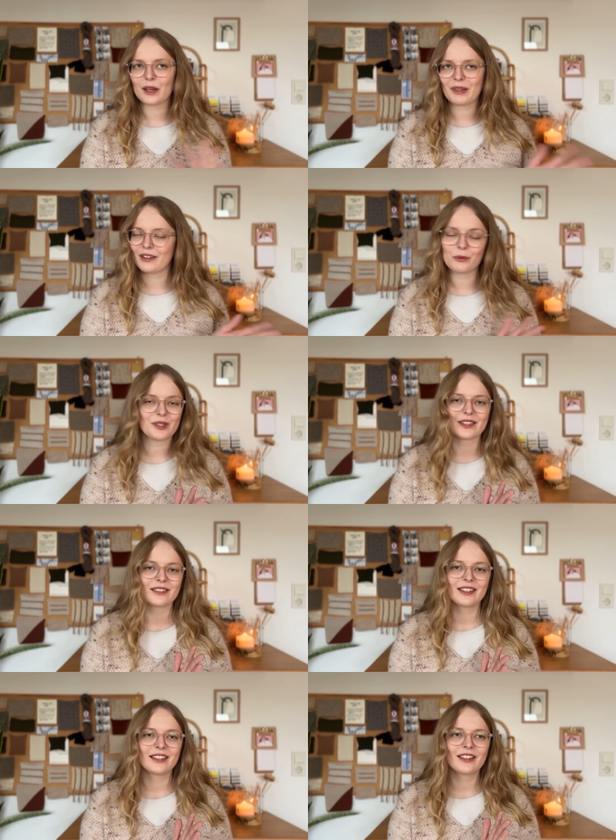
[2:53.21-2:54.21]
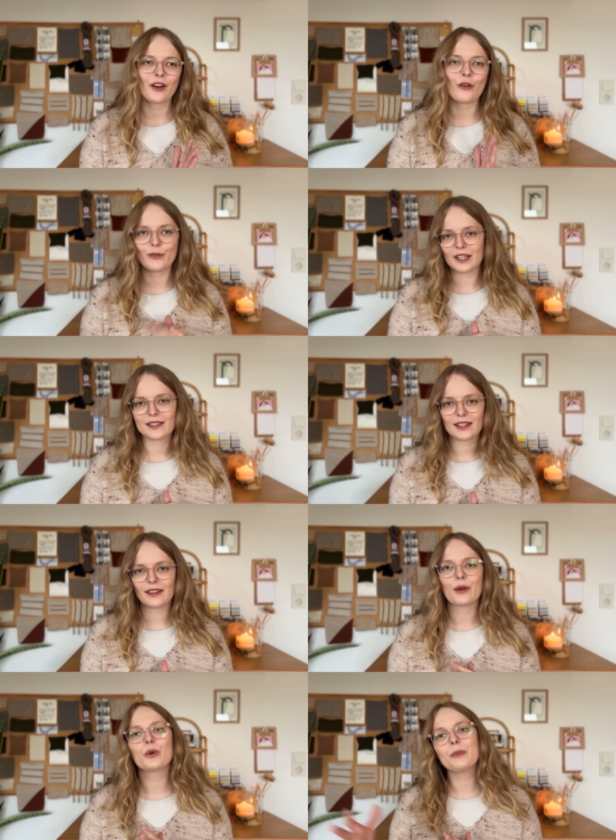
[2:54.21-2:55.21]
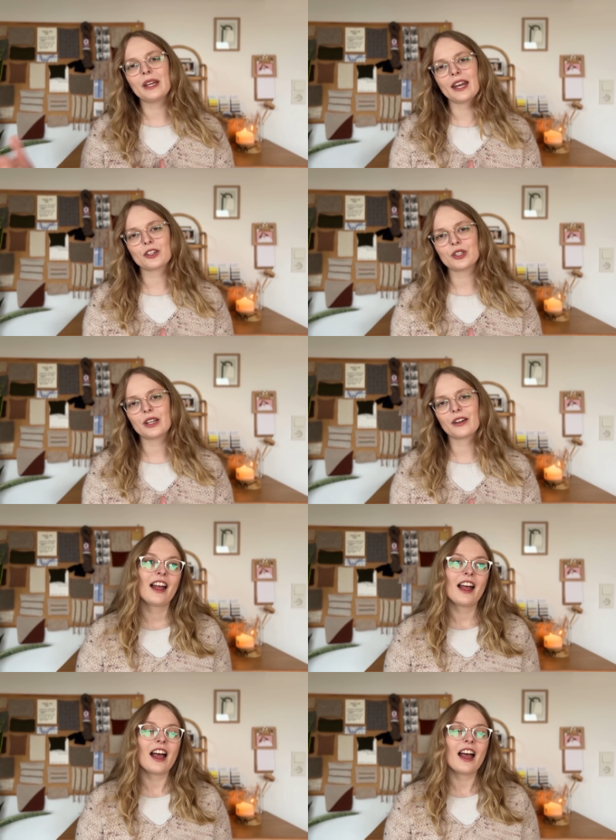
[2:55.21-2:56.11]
I mean, it was obvious that there would be next year.